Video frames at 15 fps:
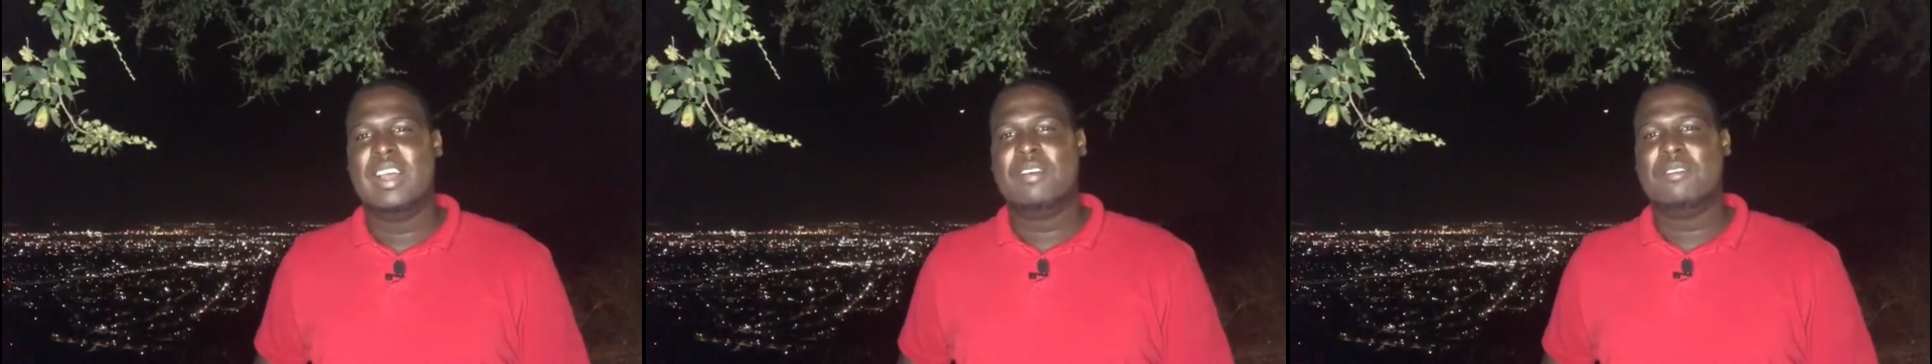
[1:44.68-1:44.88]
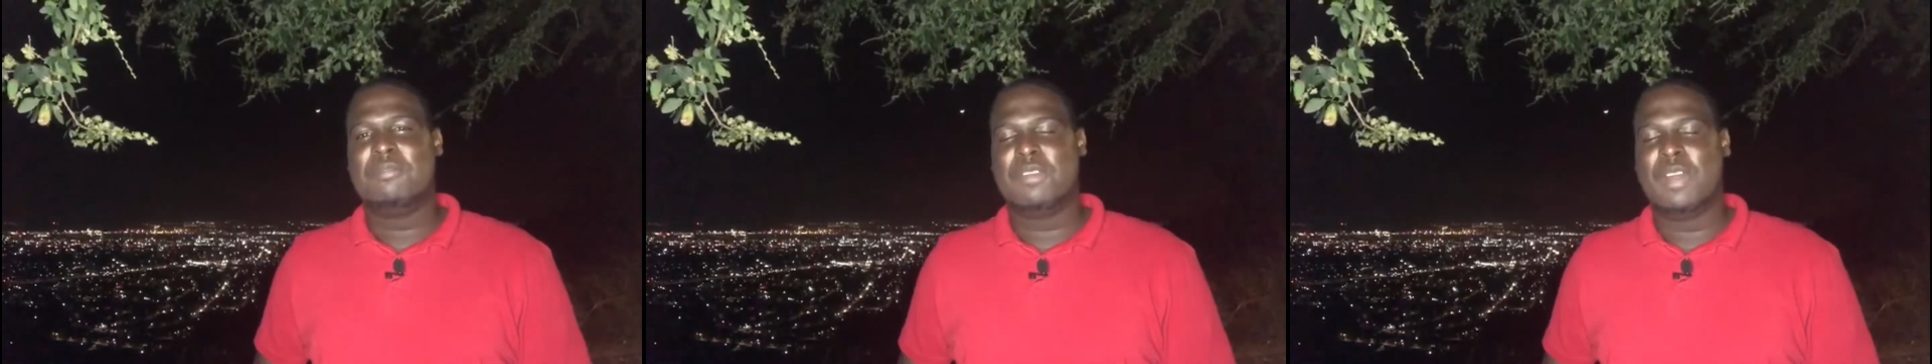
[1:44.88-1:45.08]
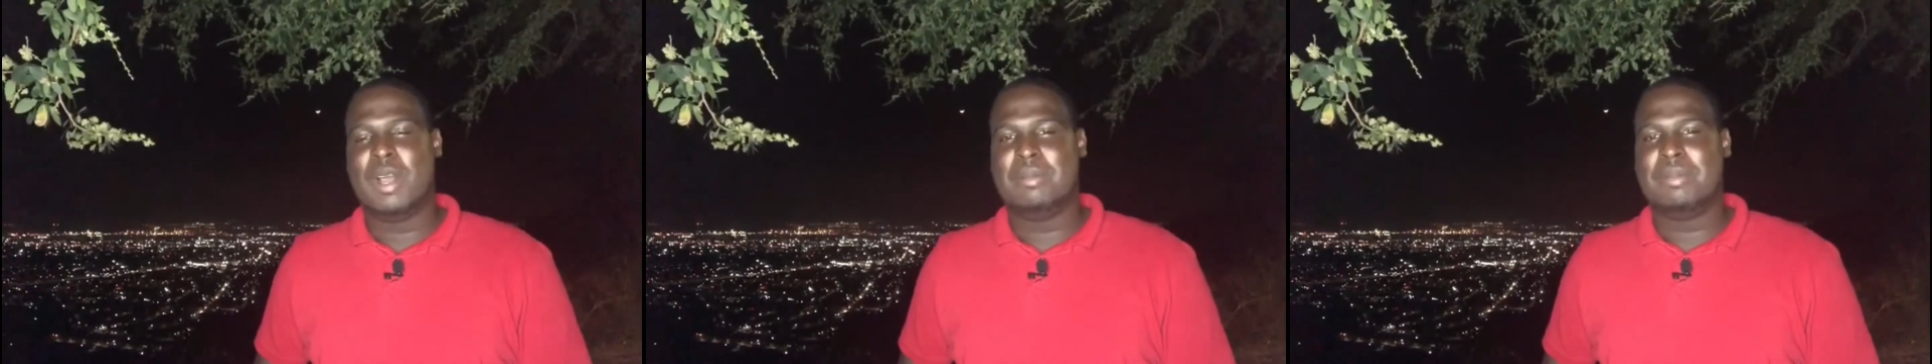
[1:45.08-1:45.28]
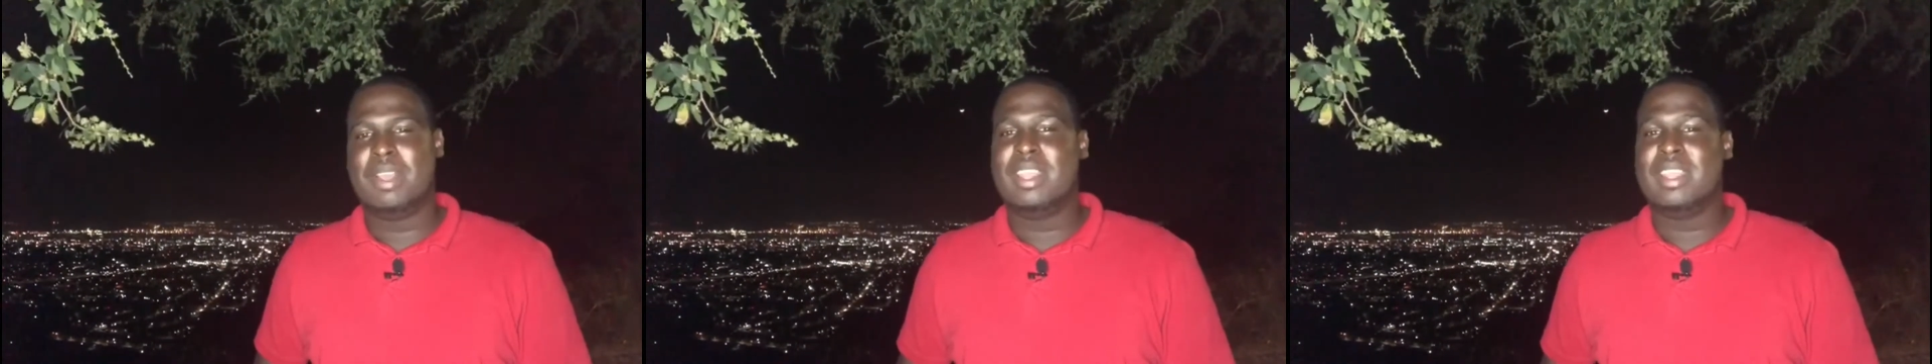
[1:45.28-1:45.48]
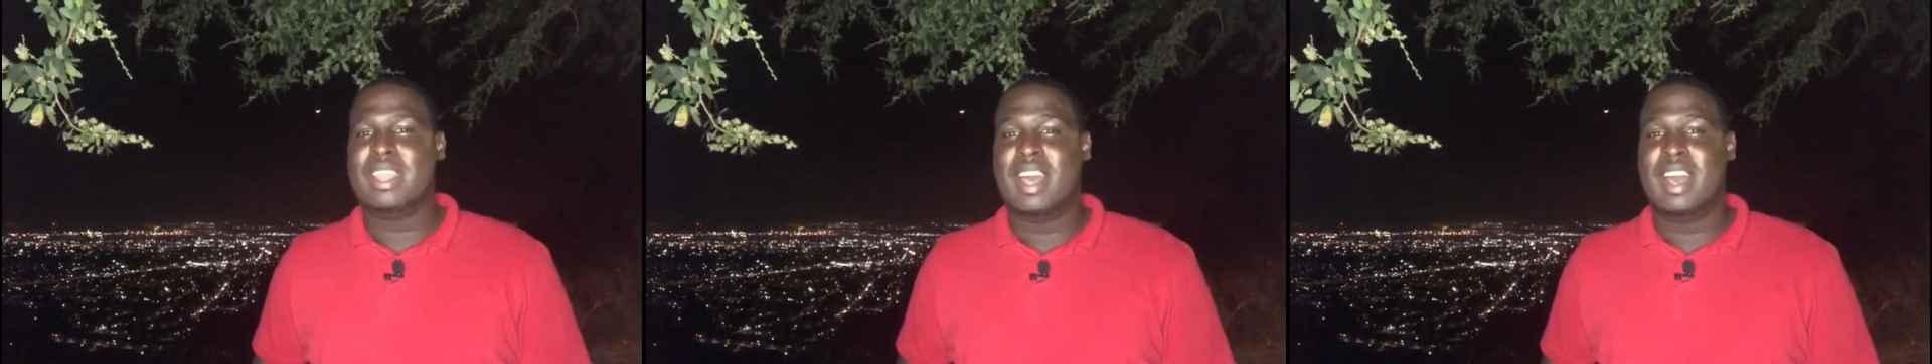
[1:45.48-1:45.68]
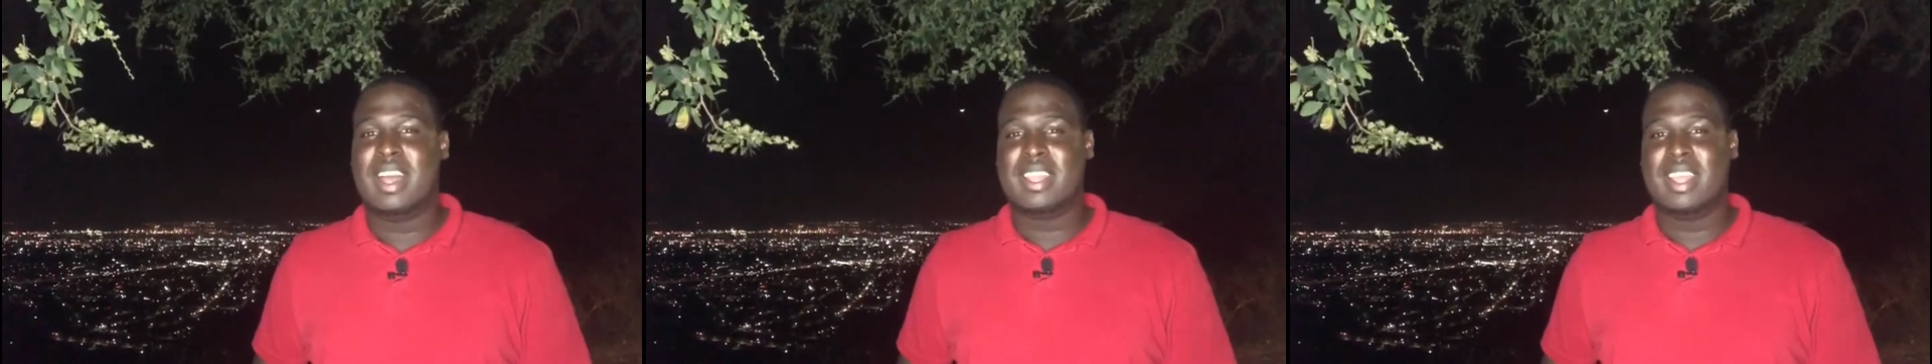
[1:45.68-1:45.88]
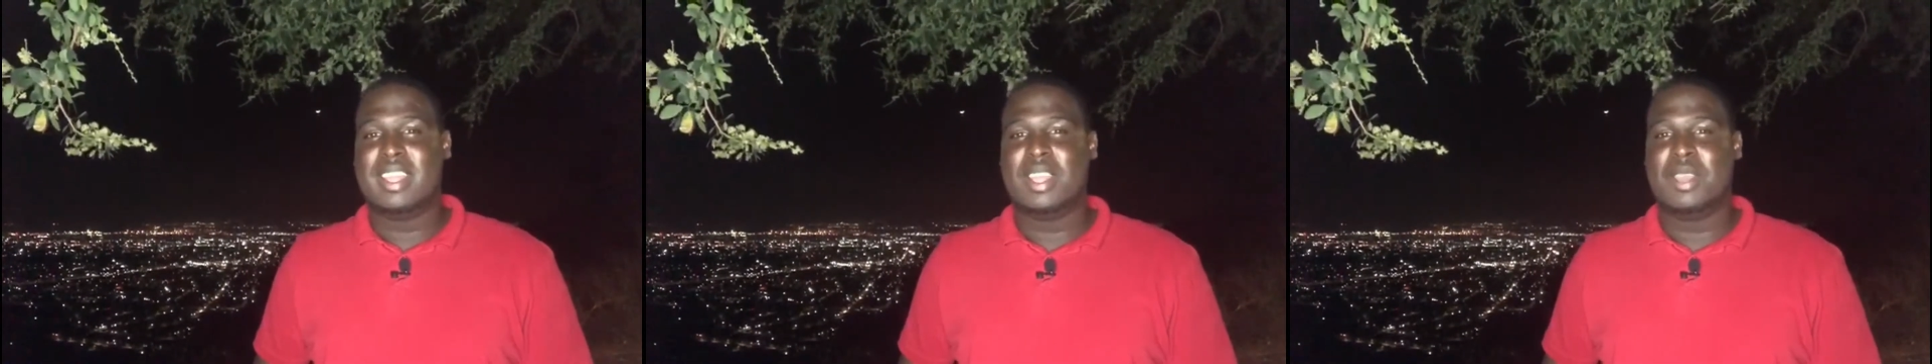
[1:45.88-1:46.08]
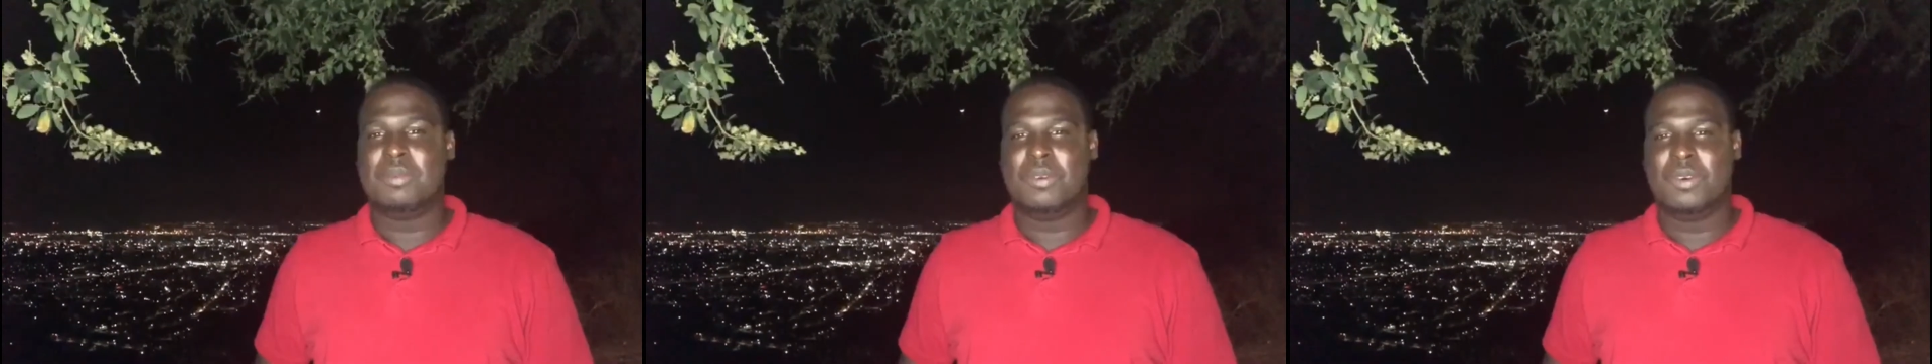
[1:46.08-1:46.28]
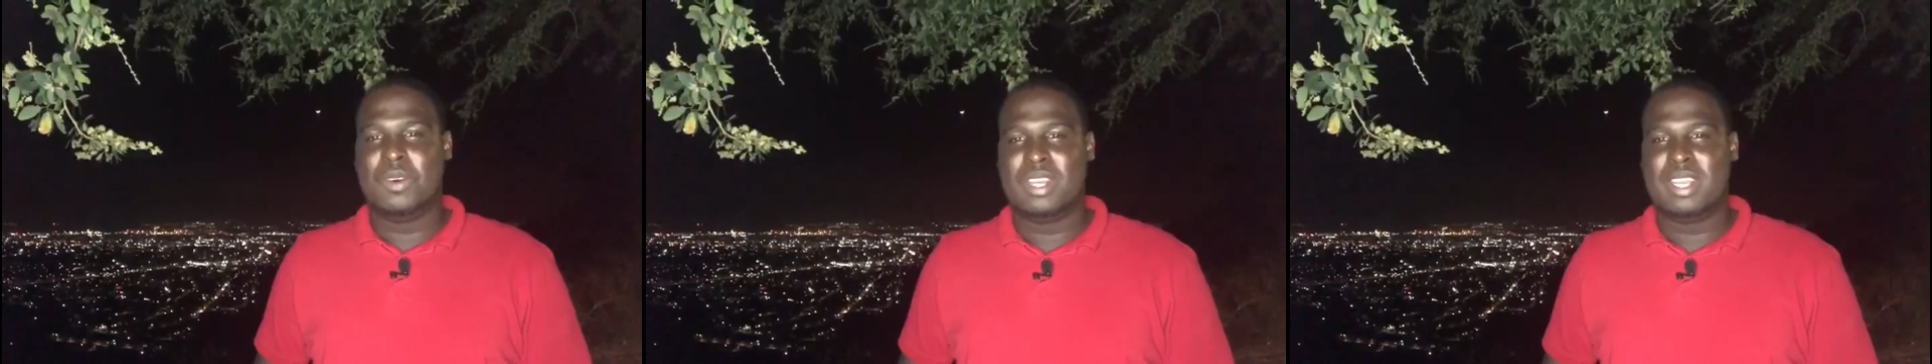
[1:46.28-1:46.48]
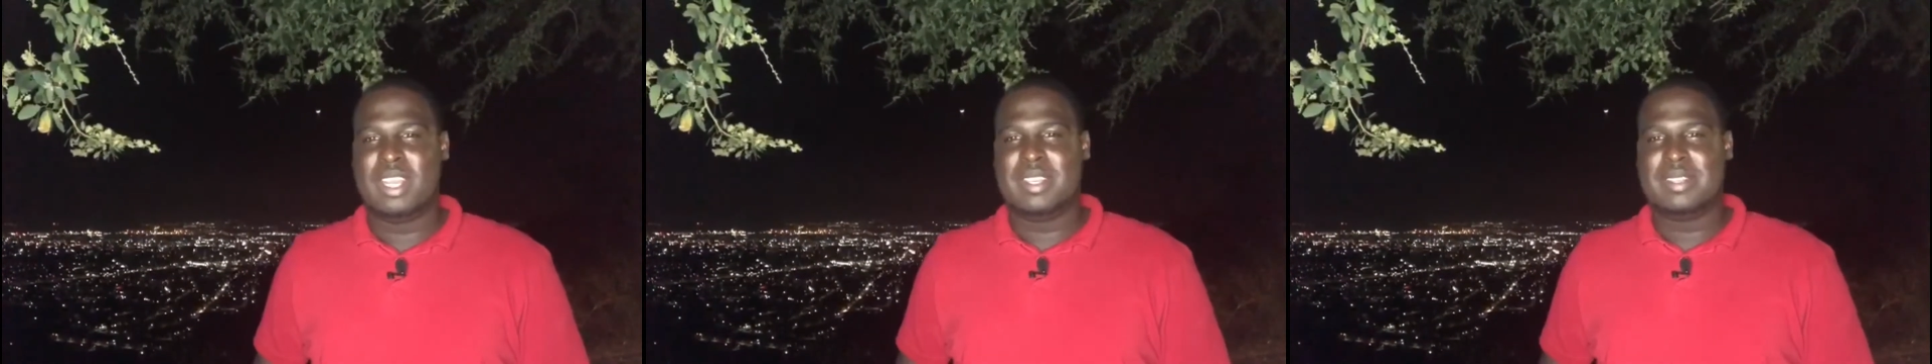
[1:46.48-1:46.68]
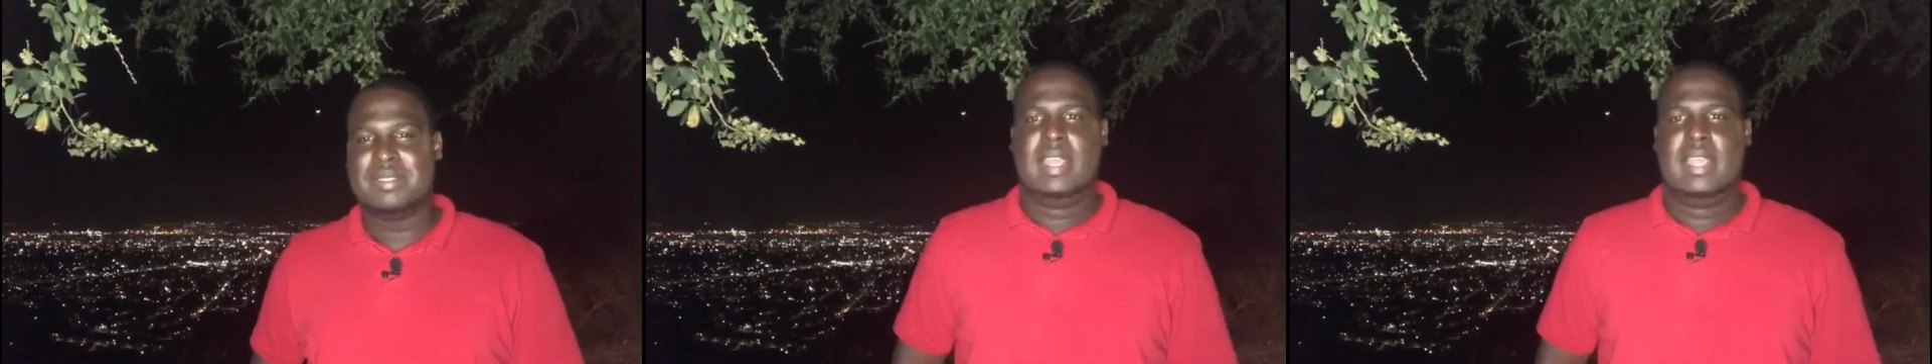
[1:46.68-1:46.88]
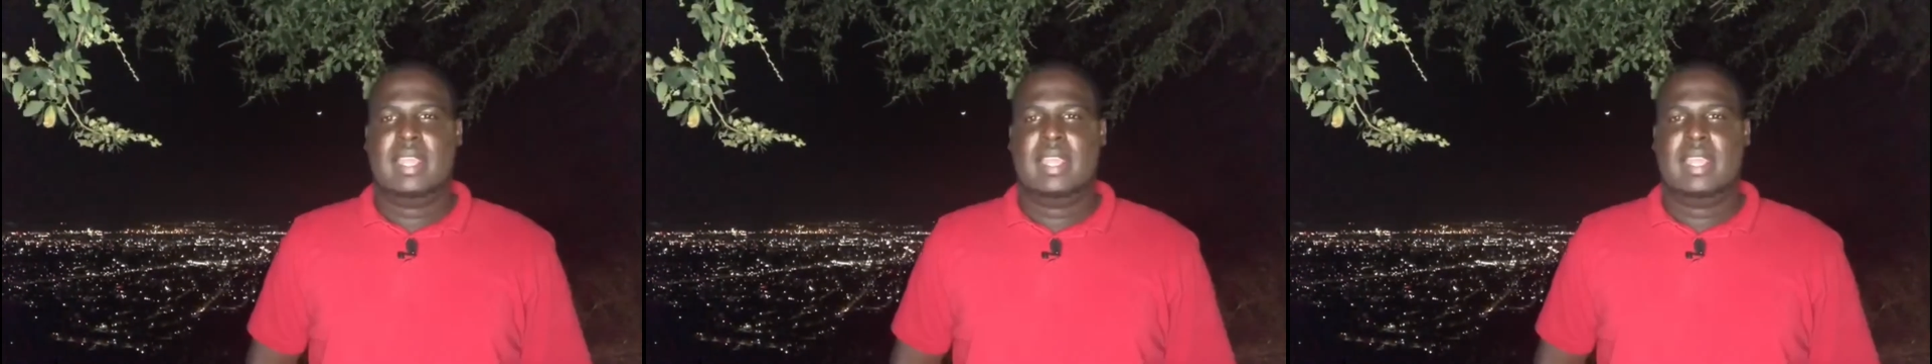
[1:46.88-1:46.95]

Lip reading: from the other name holder.